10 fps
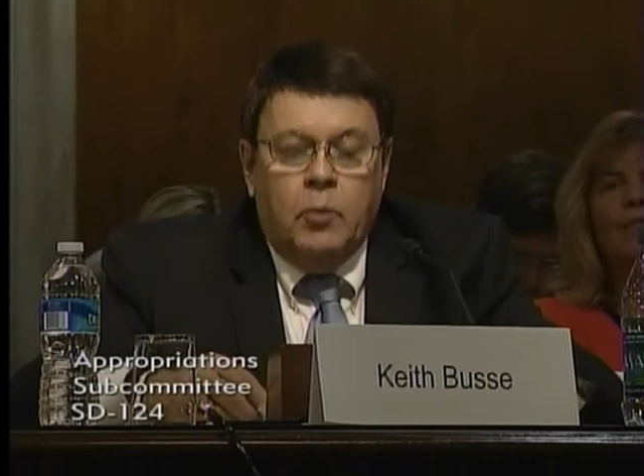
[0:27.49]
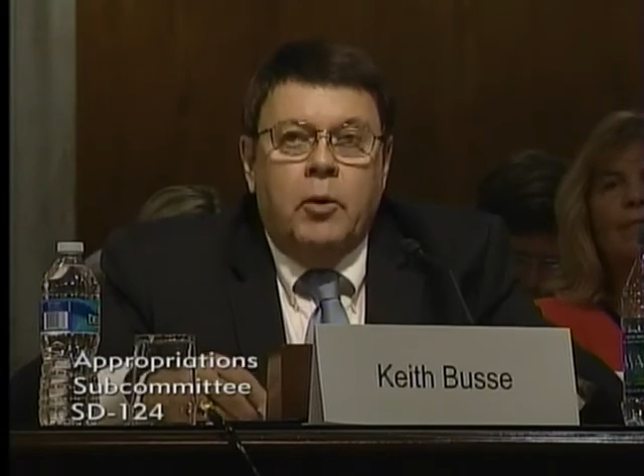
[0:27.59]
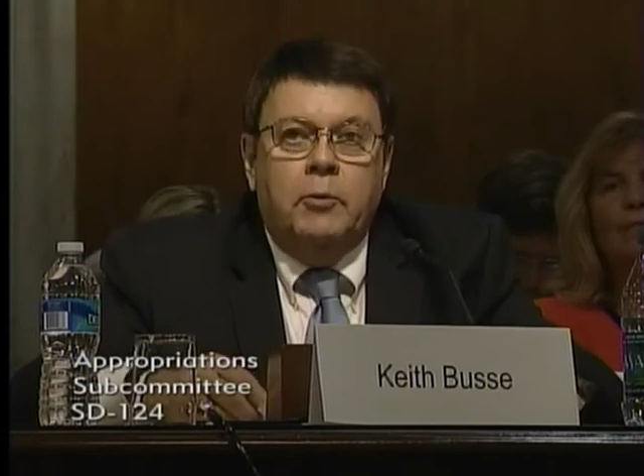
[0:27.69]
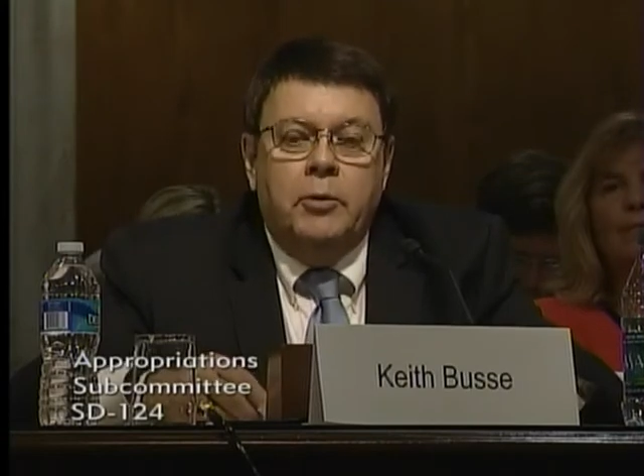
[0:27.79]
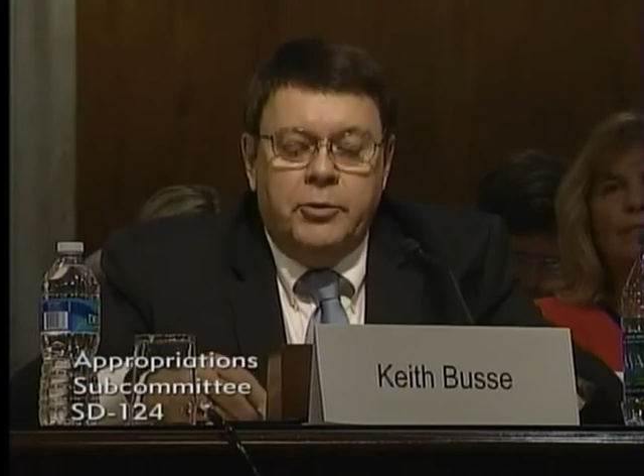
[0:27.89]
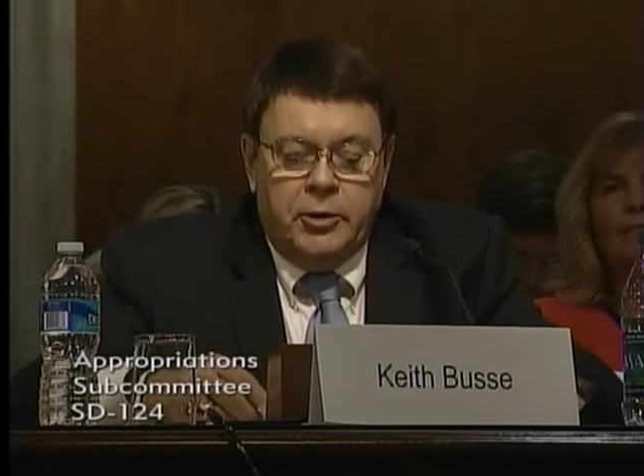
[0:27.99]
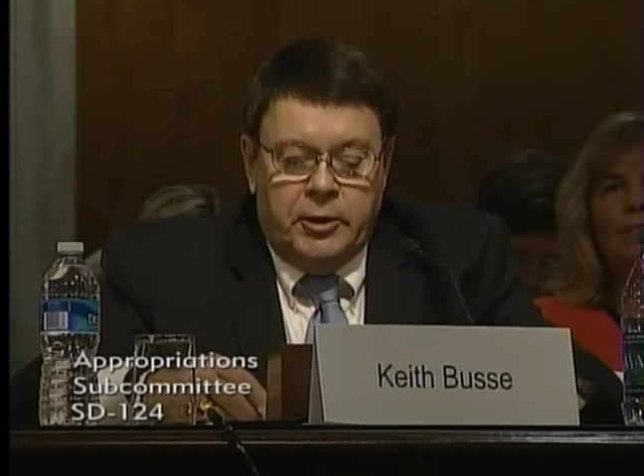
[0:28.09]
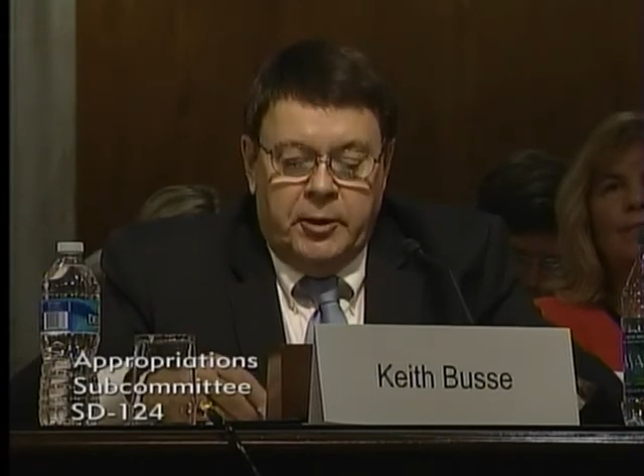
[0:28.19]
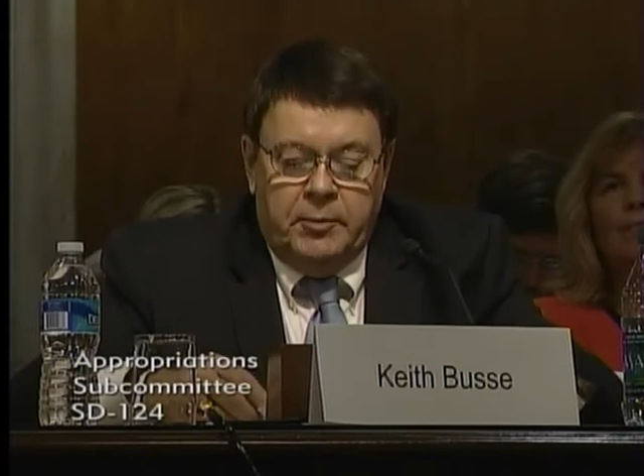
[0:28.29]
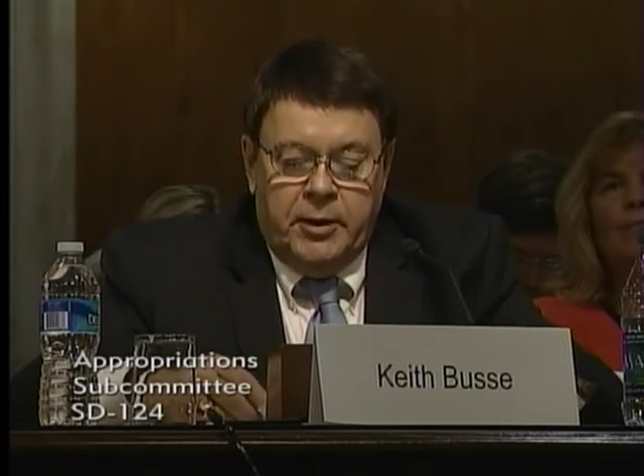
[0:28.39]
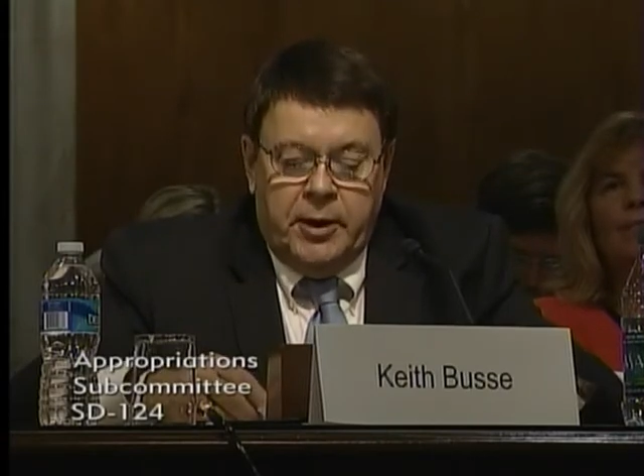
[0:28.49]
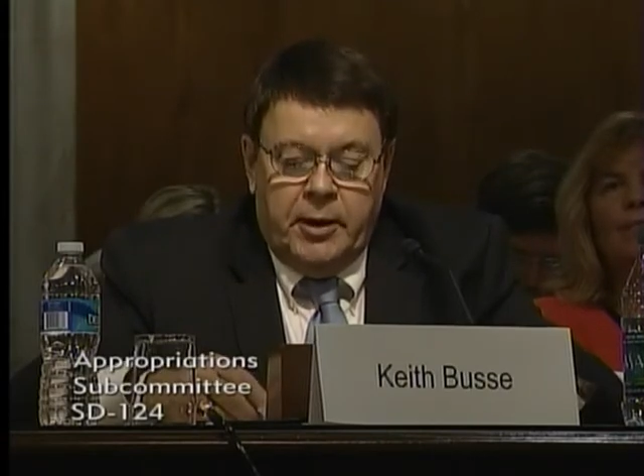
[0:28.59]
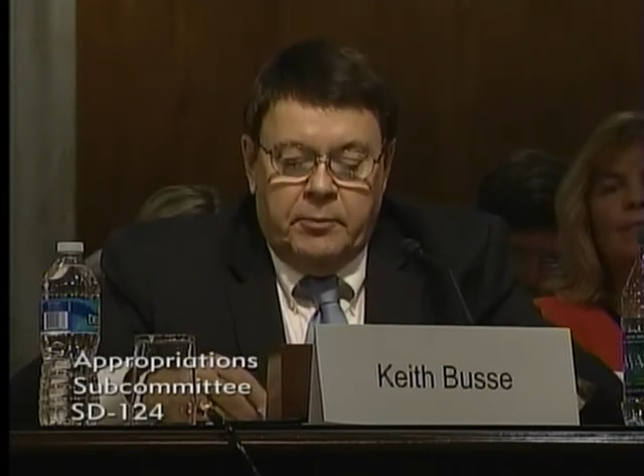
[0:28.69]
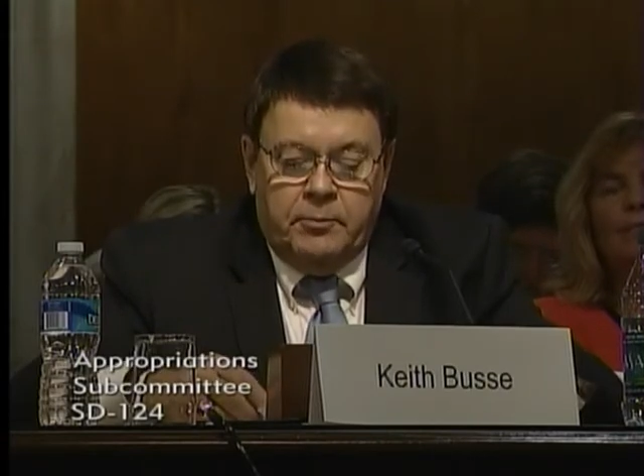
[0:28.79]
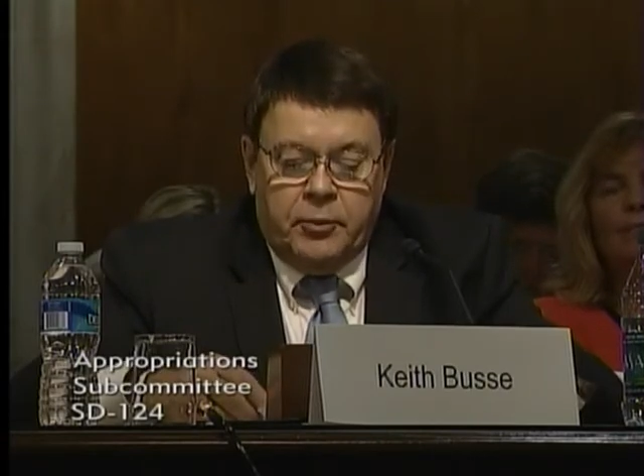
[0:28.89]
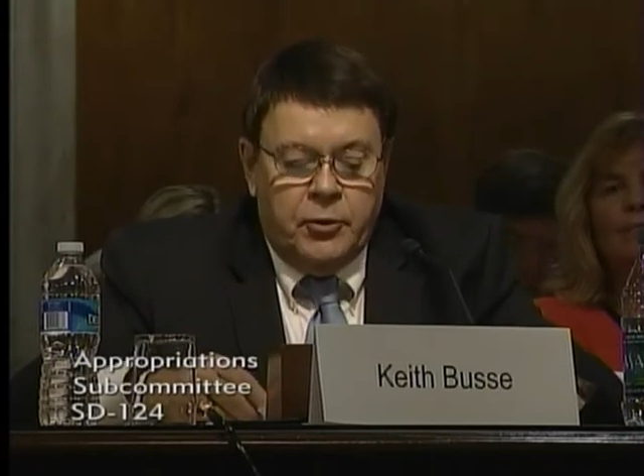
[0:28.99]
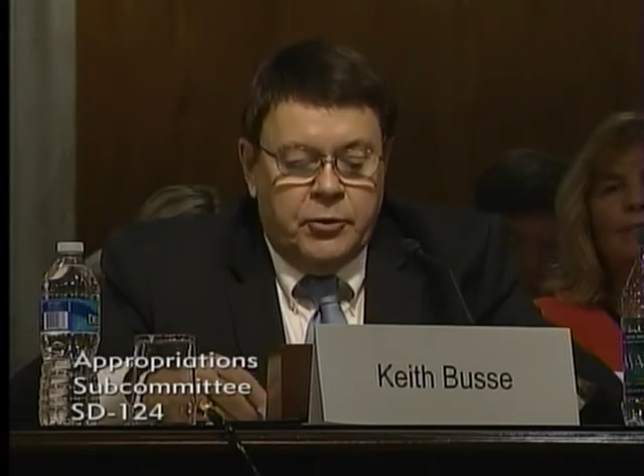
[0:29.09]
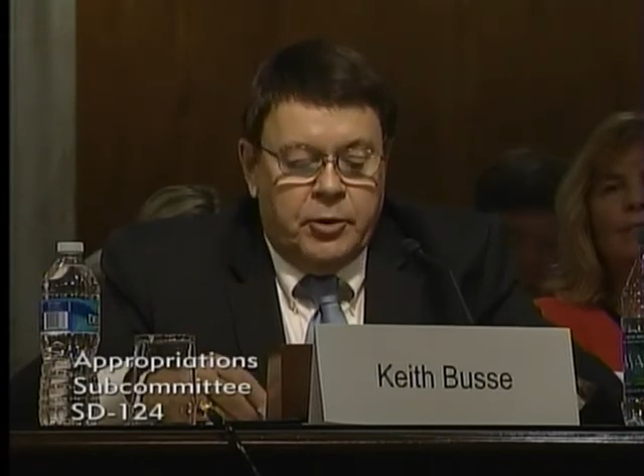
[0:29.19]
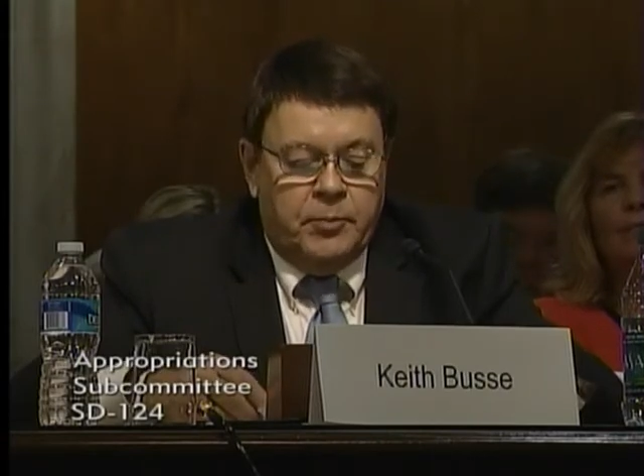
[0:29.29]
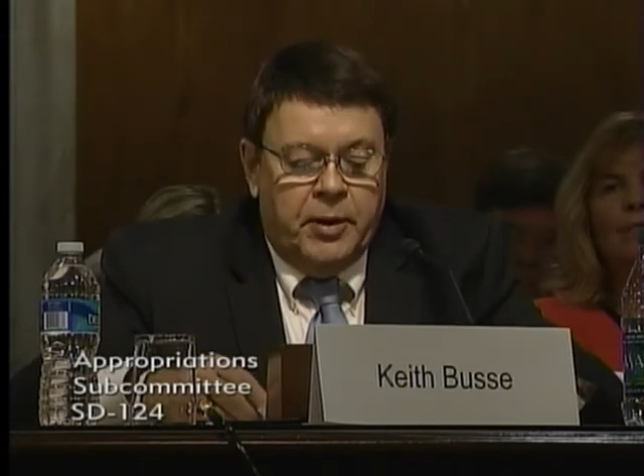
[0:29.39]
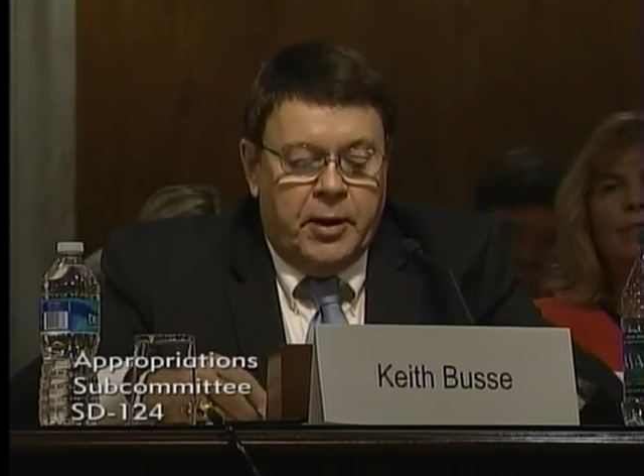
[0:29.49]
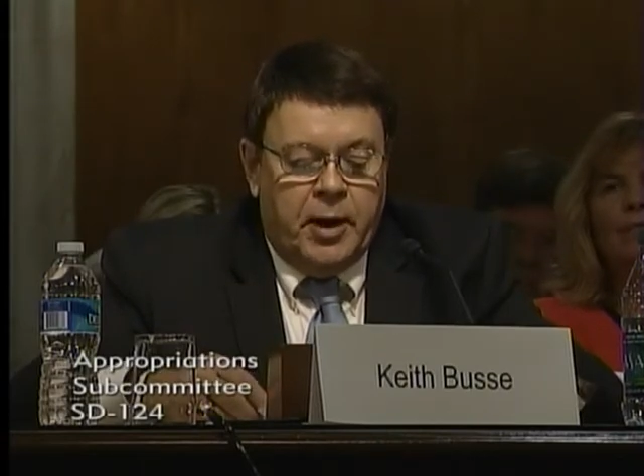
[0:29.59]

We recently began producing pig